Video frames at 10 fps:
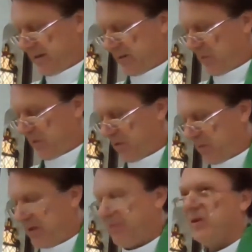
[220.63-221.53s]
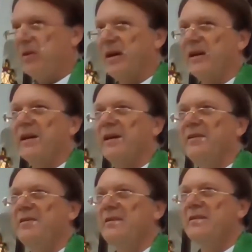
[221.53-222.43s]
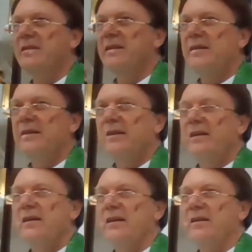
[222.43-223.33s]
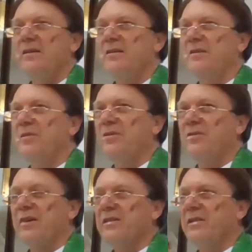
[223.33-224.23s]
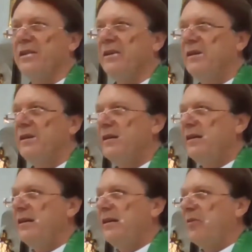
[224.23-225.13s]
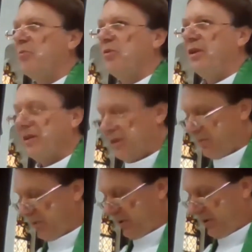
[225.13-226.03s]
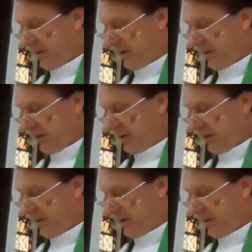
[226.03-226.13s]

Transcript: towards people who had houses and a civil structure and predictable